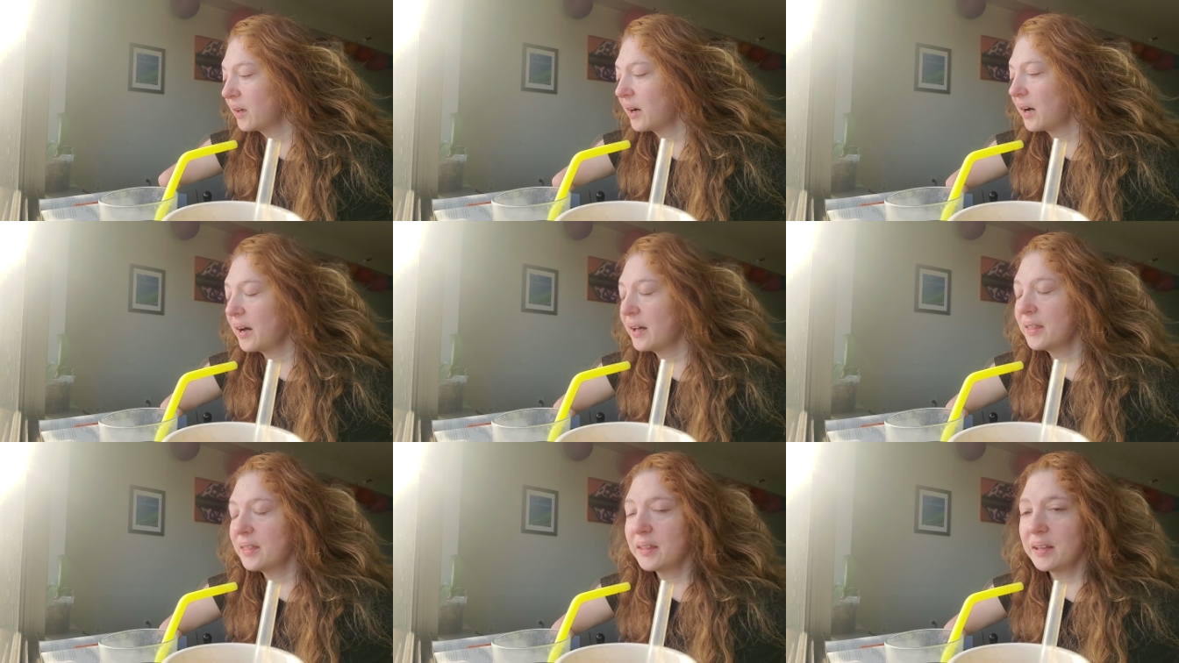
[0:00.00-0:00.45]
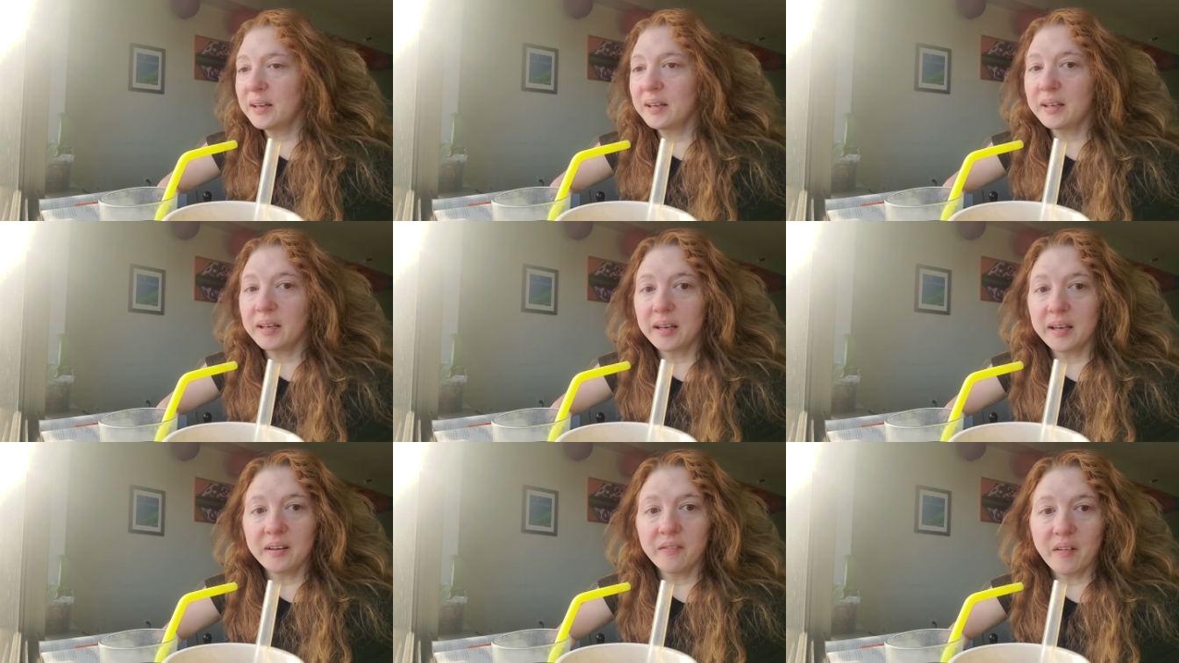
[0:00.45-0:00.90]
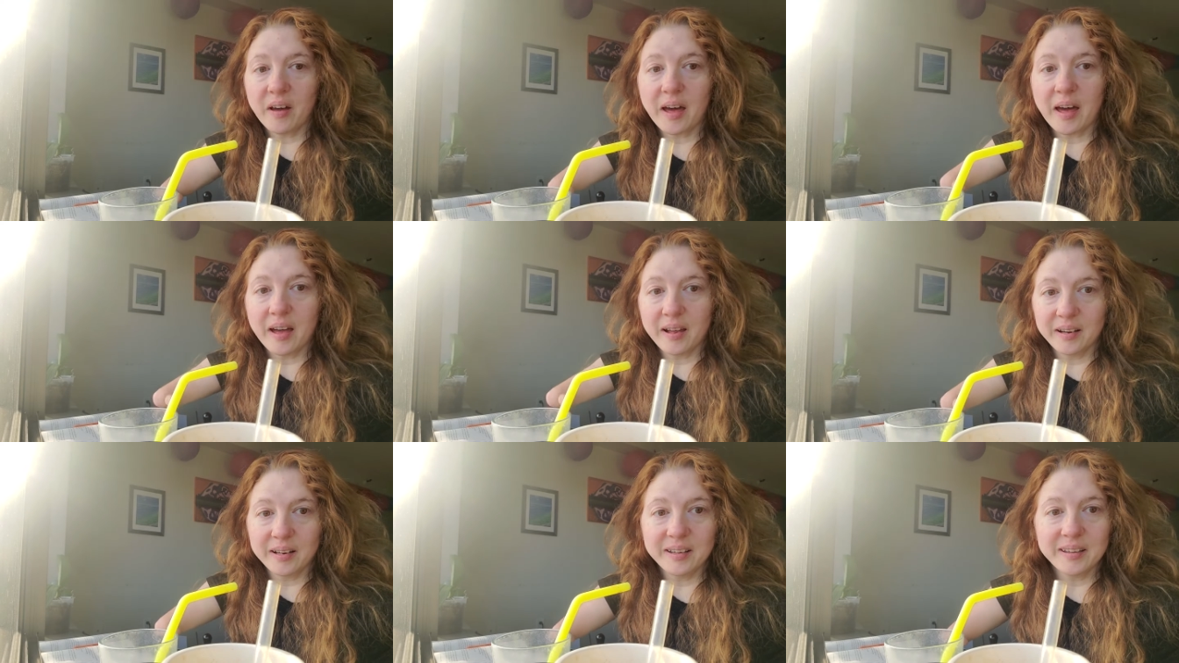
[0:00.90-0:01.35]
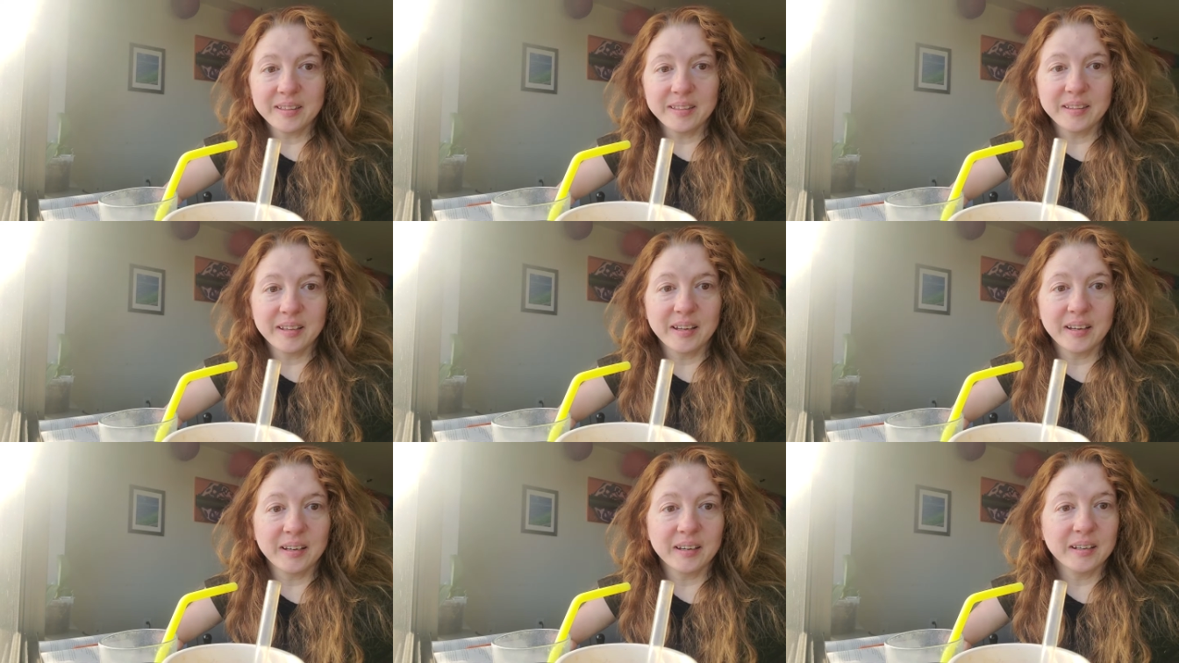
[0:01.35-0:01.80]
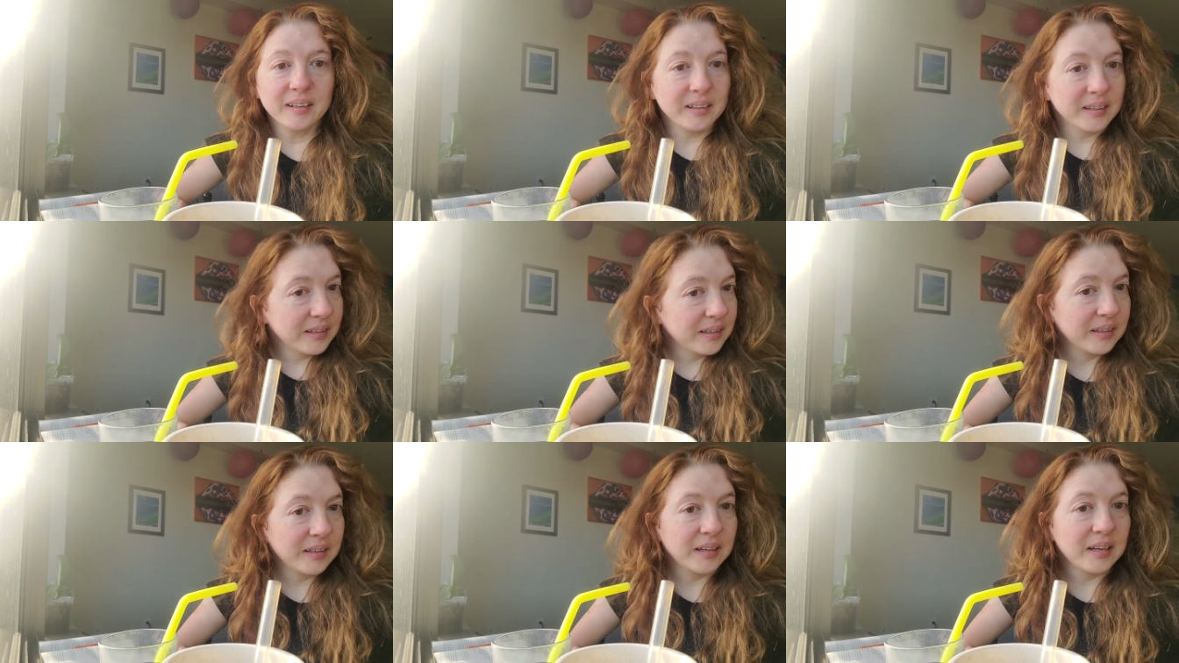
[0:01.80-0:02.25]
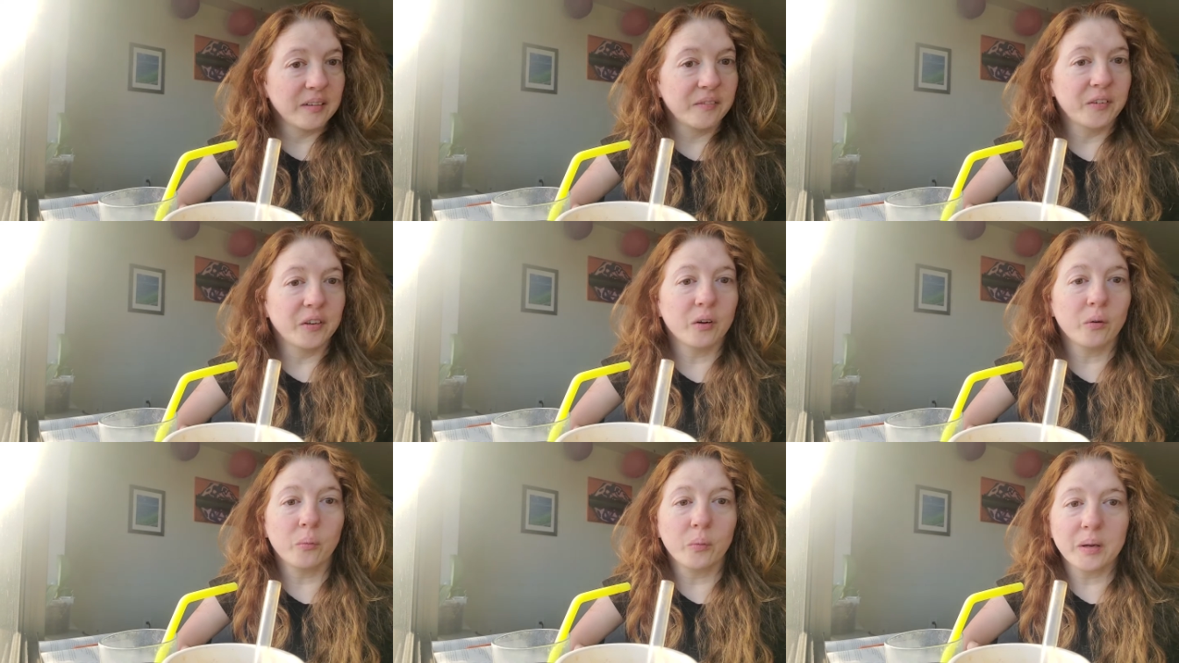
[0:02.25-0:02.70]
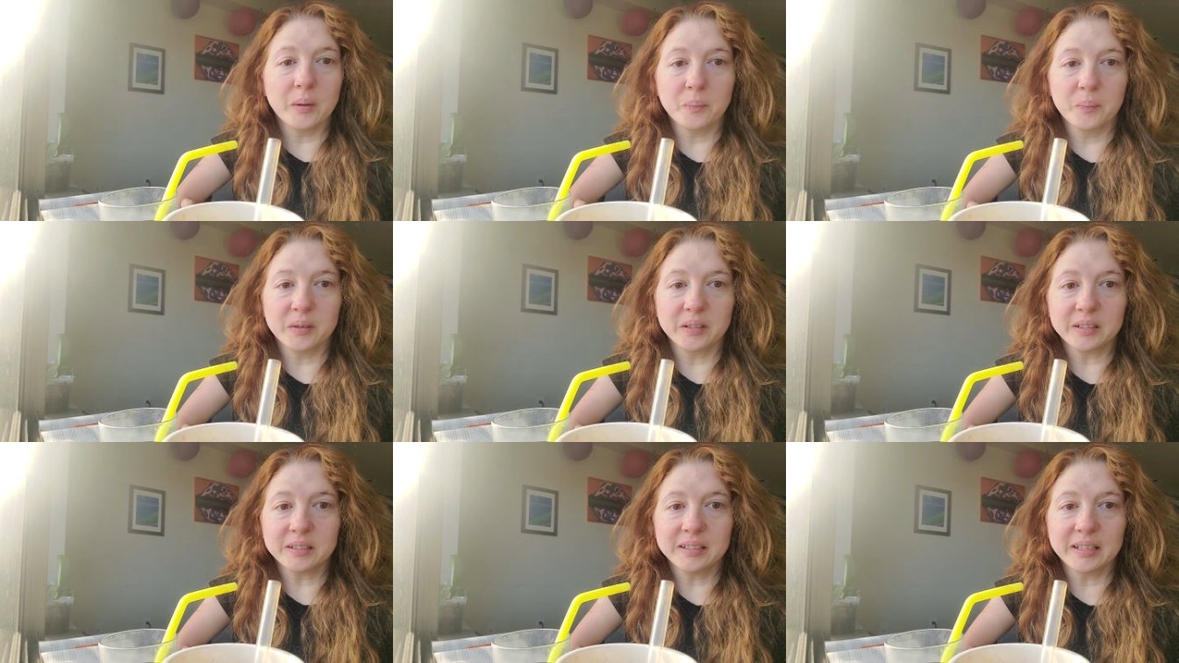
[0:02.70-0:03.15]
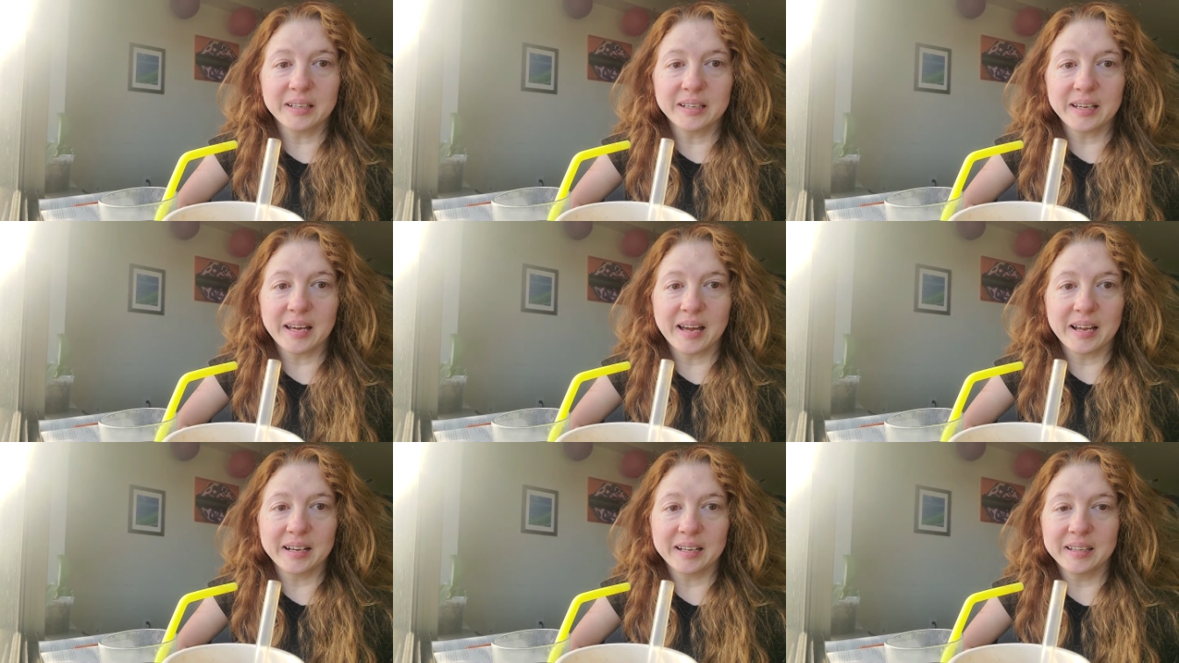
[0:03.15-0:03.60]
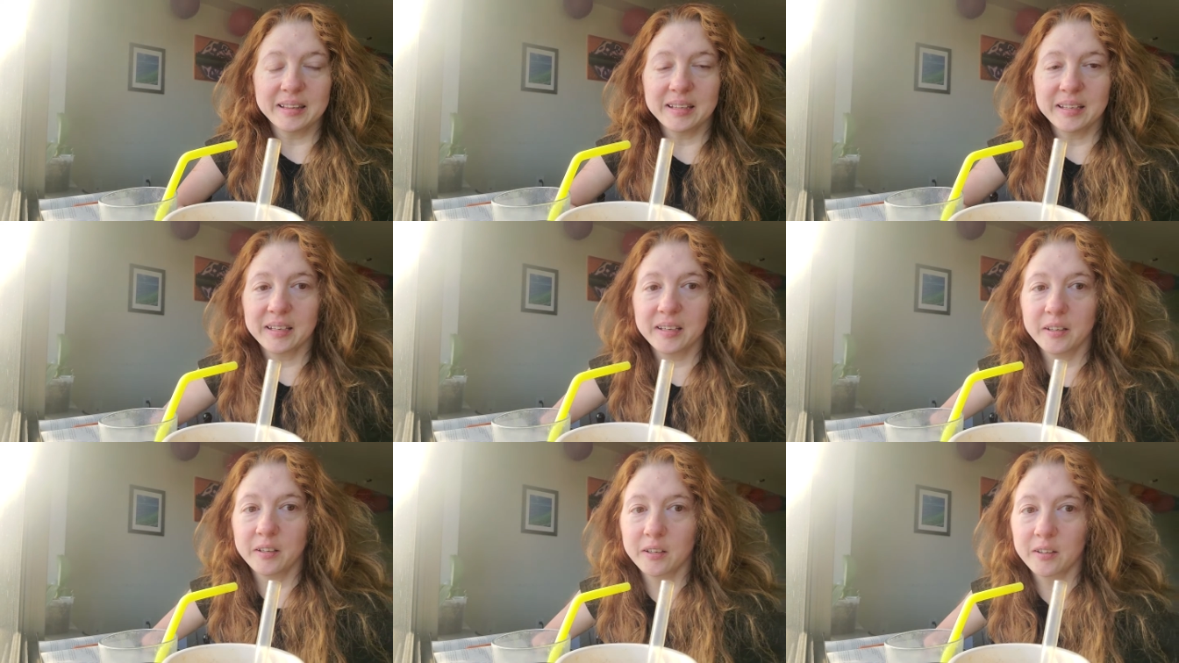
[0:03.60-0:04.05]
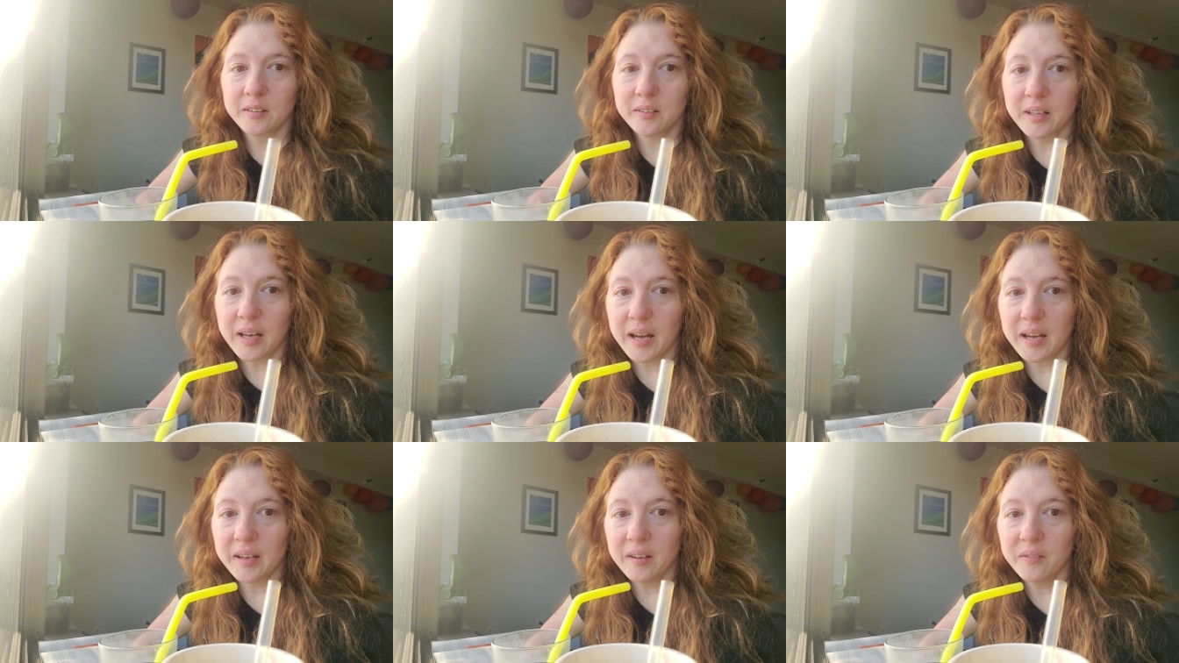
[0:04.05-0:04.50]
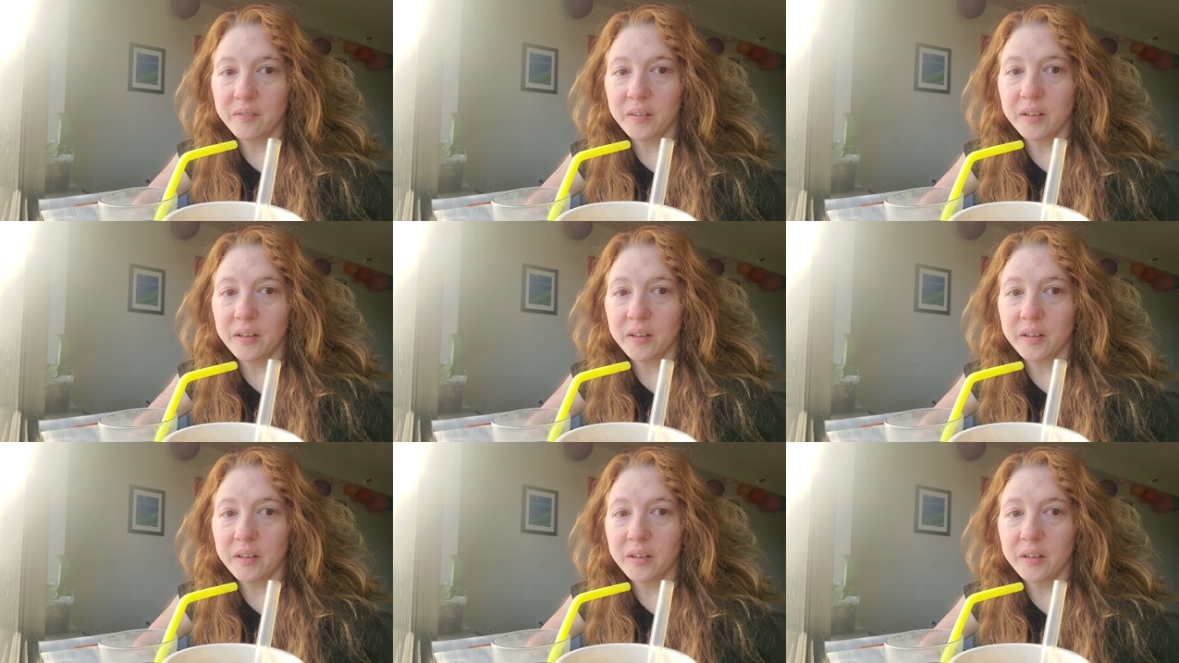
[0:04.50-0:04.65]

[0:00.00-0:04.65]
I think if anything if you're rebuilding anything in your life,